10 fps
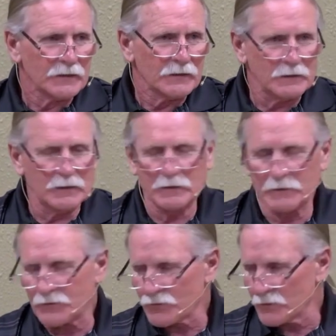uh, the
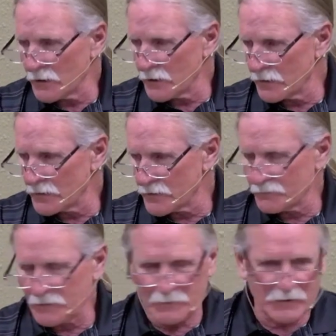drugs, and
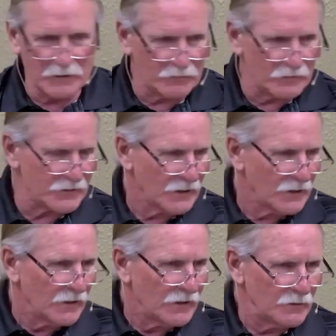maybe I was
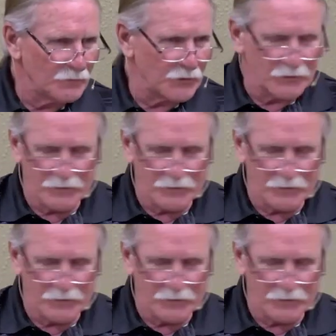impure